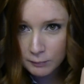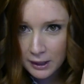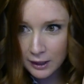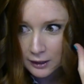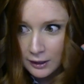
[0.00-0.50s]
my
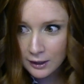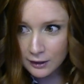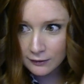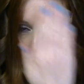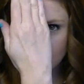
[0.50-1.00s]
head,
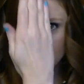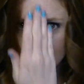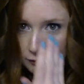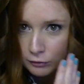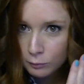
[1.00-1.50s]
because I want it
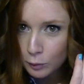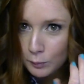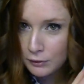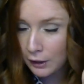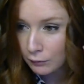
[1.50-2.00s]
to
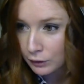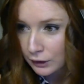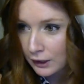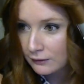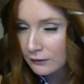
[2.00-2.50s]
swoop down really
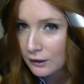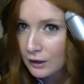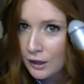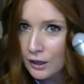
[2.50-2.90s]
nicely.